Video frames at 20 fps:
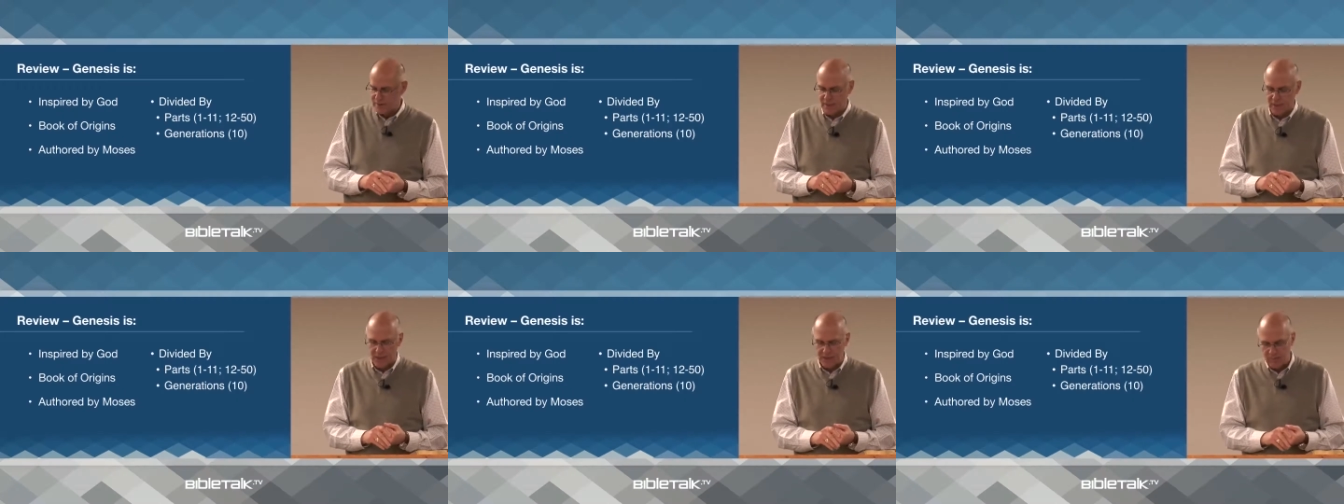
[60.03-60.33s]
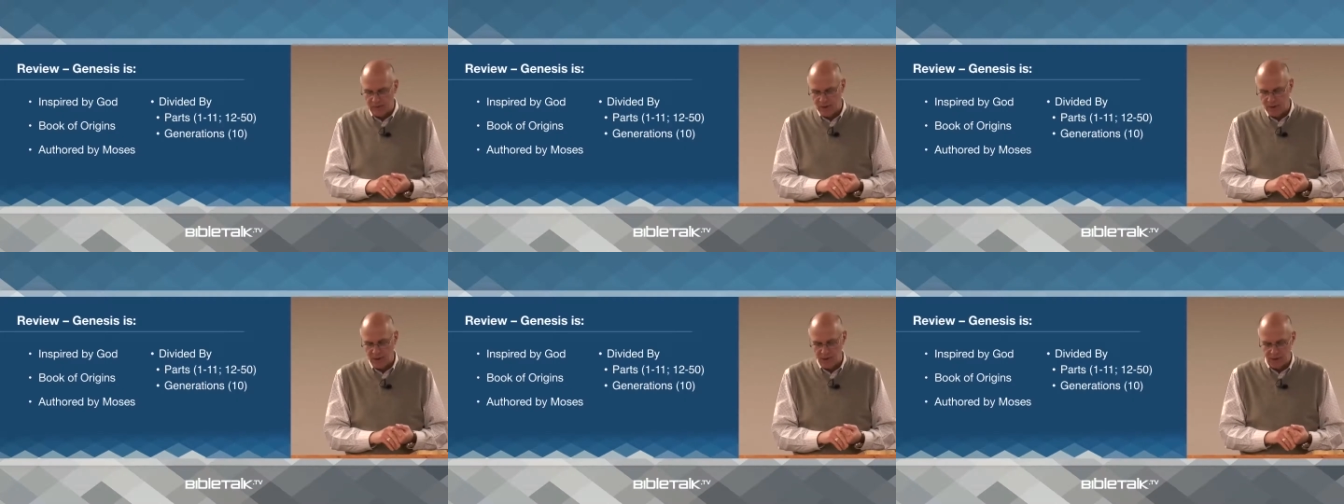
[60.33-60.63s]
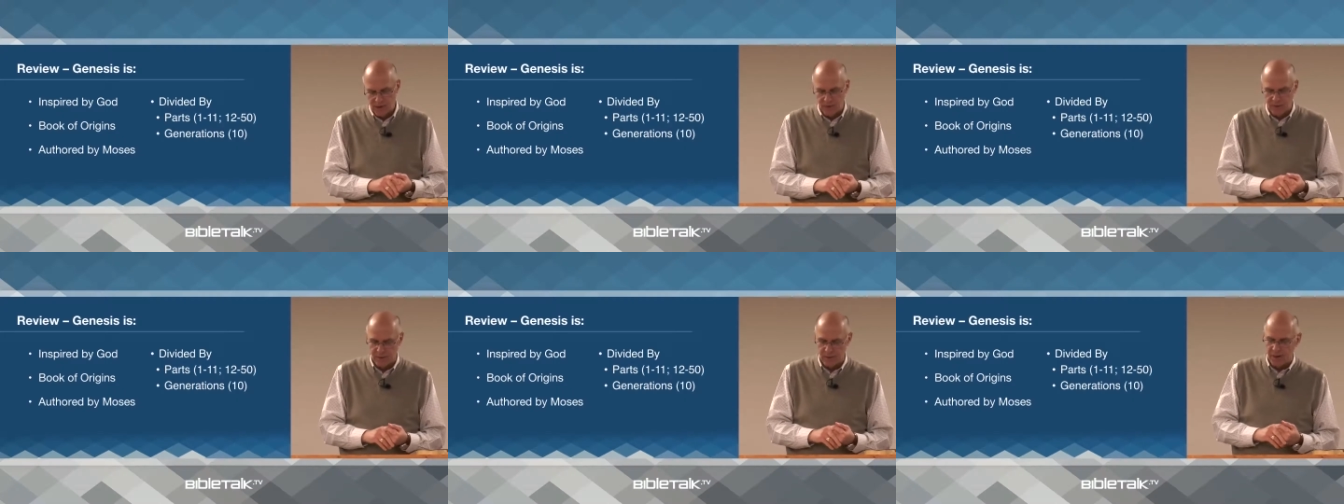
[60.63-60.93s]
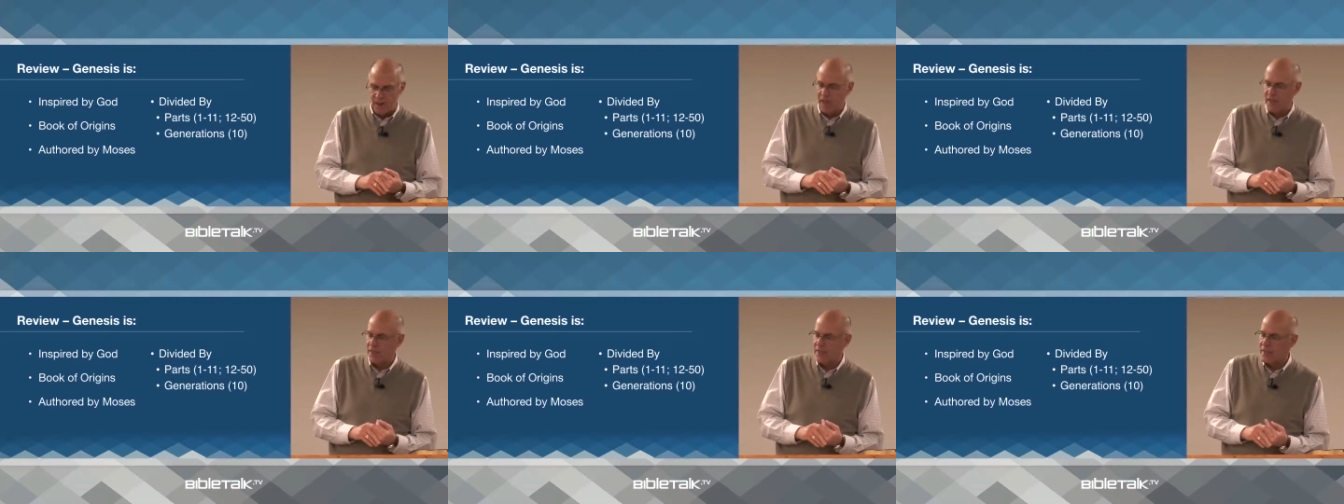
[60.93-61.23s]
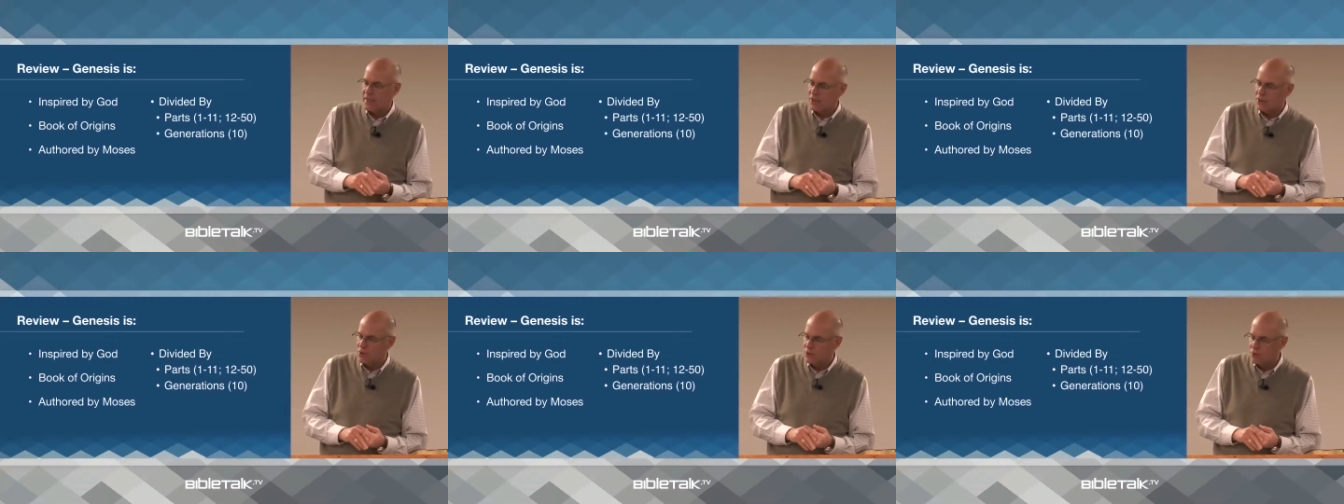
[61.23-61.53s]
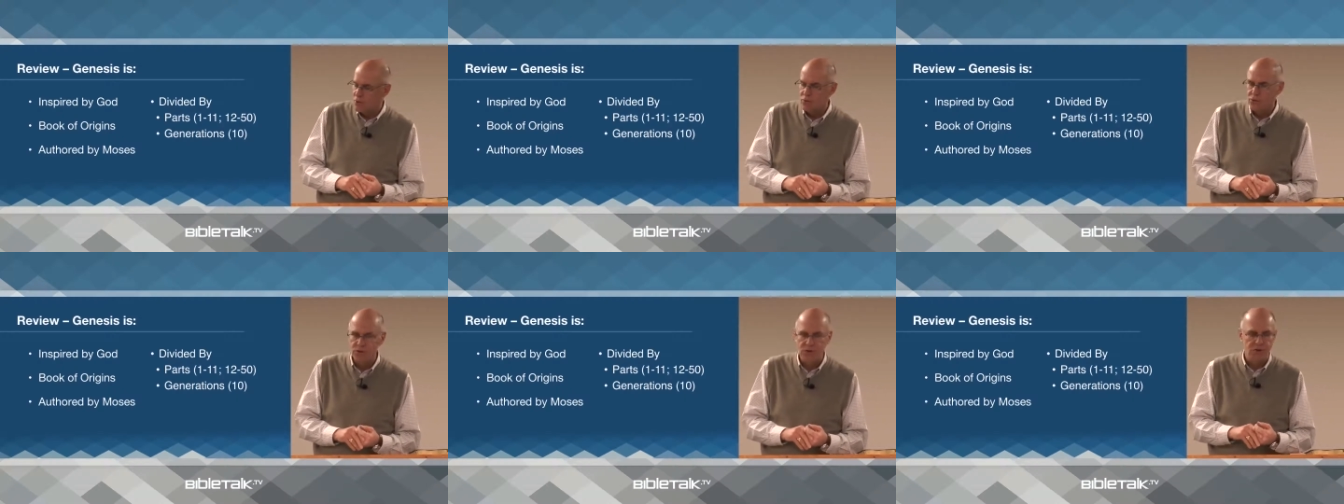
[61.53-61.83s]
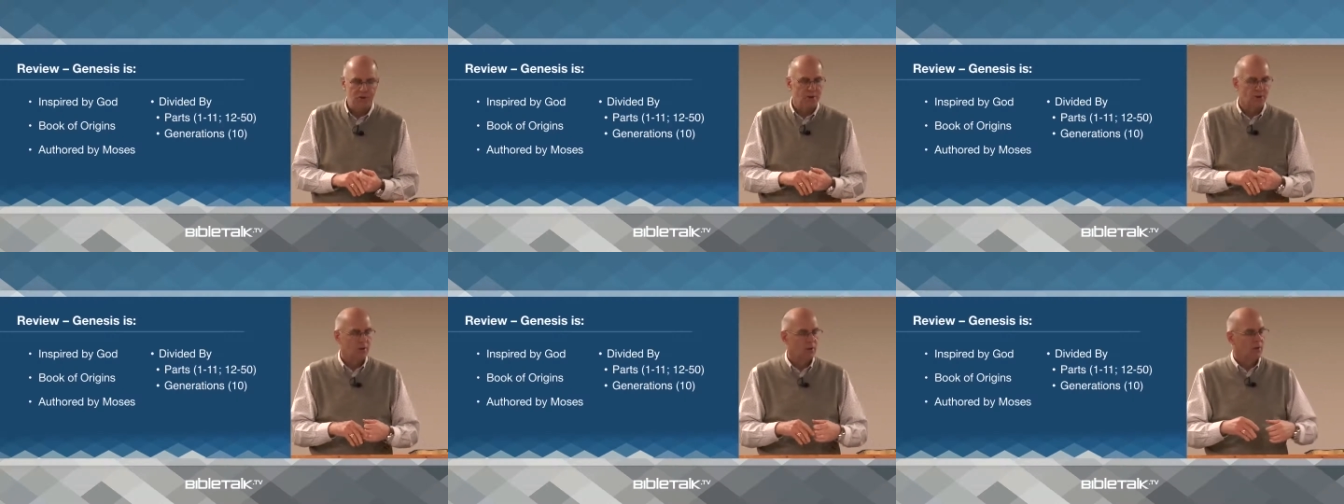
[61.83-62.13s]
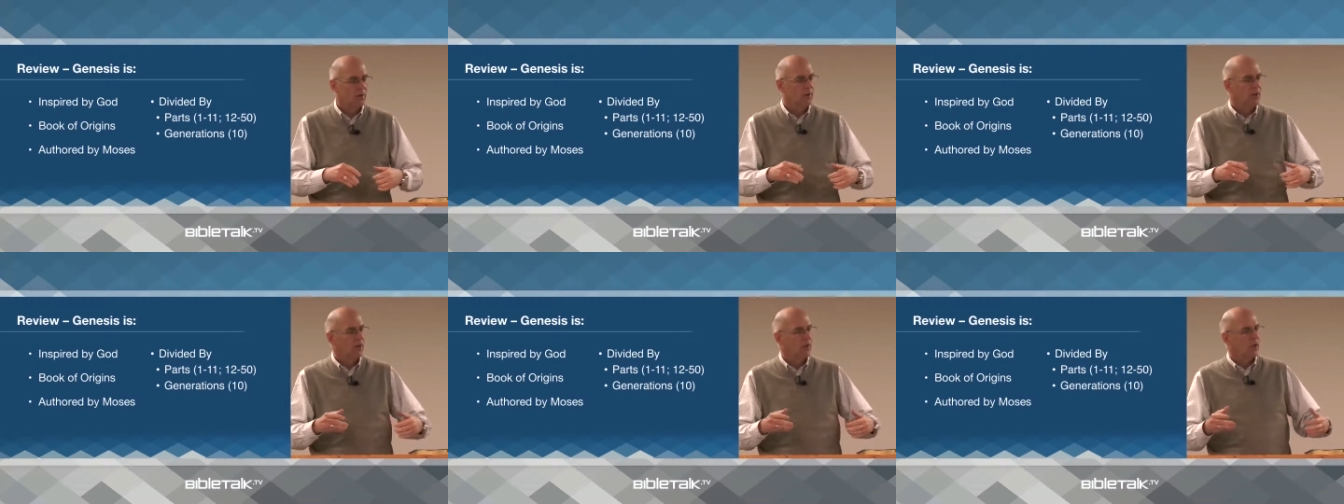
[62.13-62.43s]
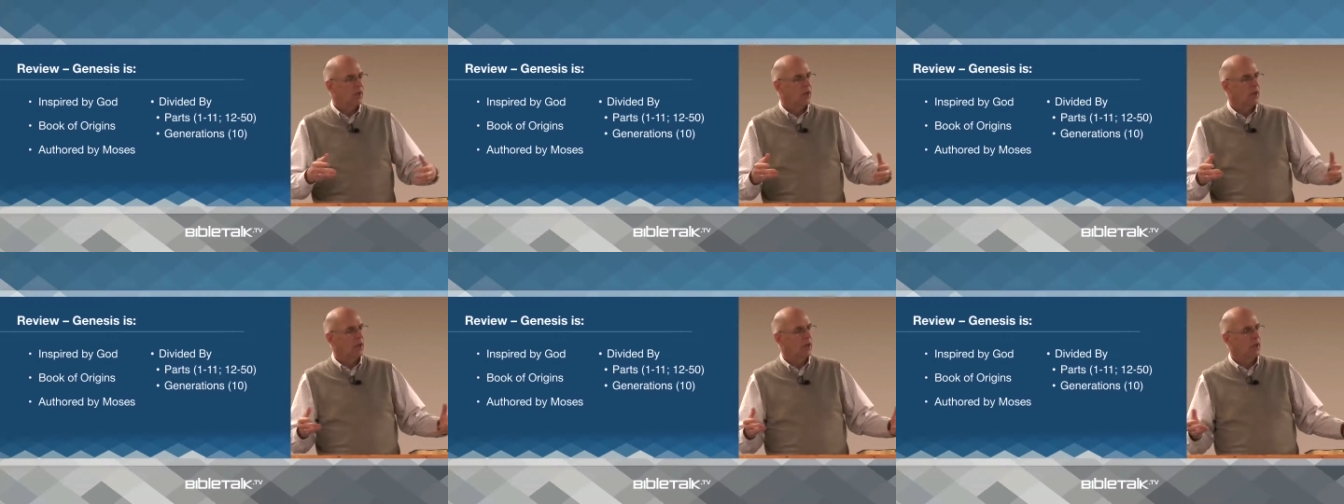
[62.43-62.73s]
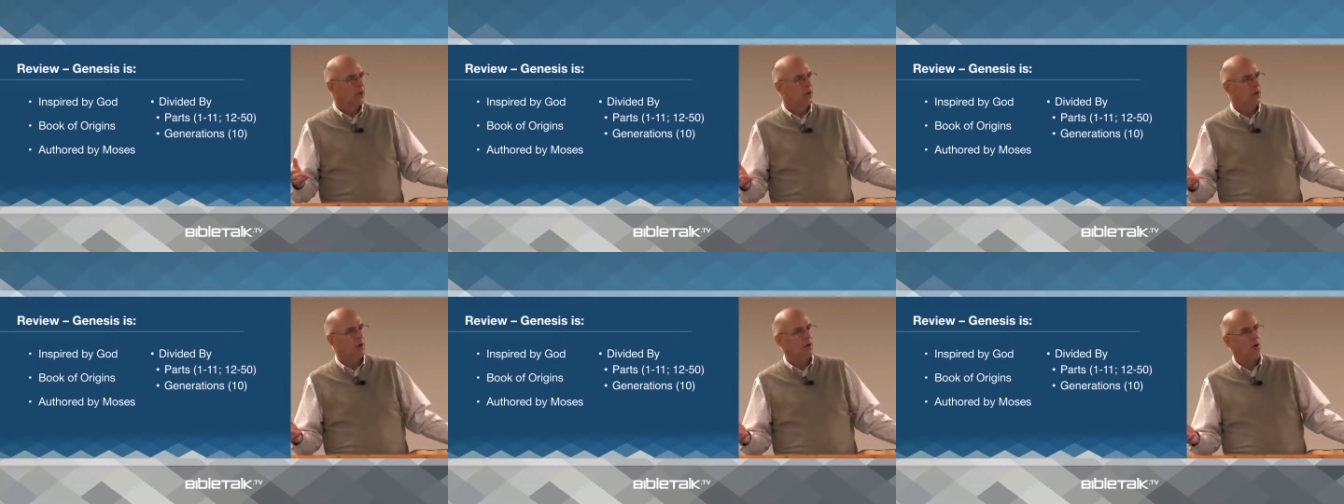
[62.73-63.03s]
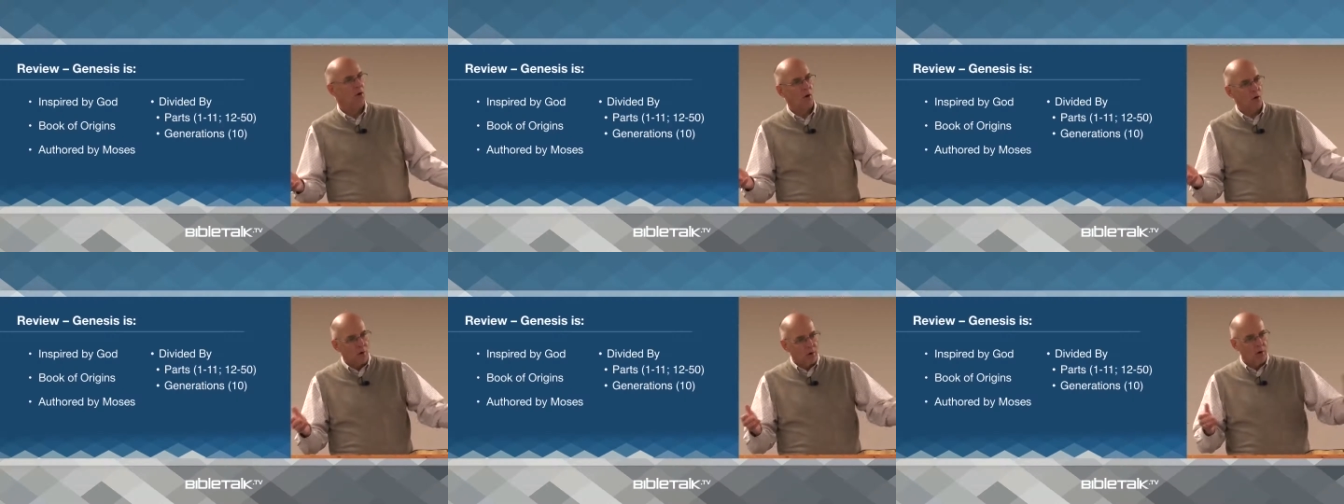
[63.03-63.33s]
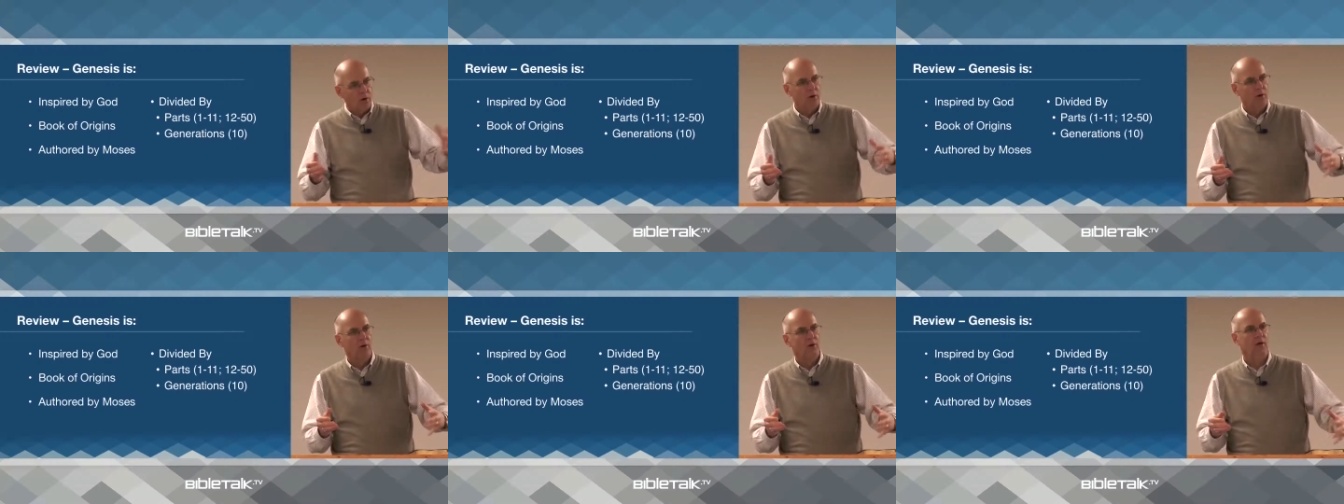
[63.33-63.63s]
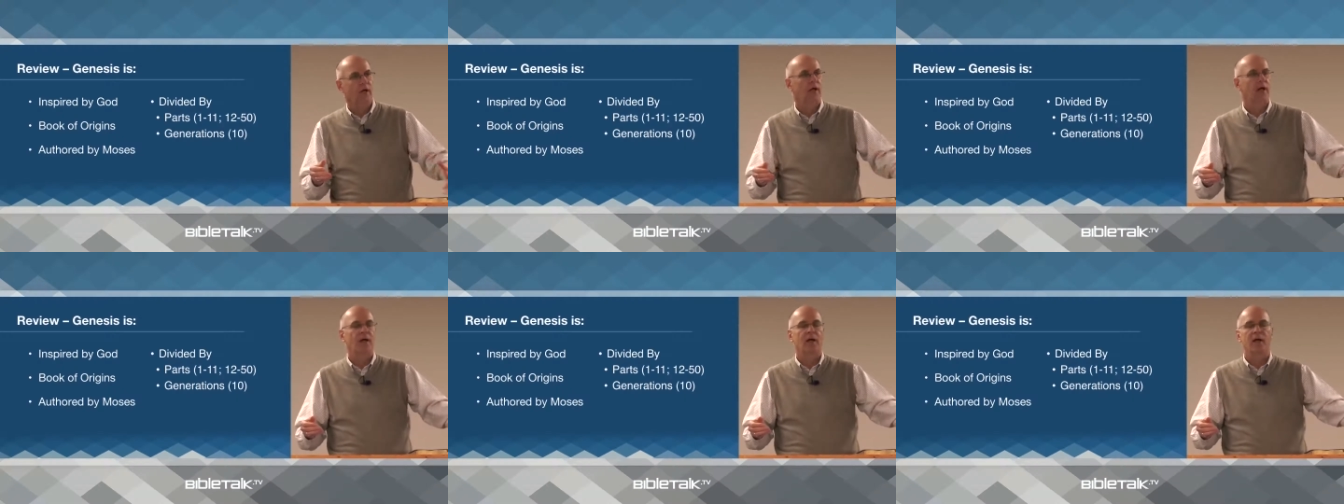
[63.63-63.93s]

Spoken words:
and he used oral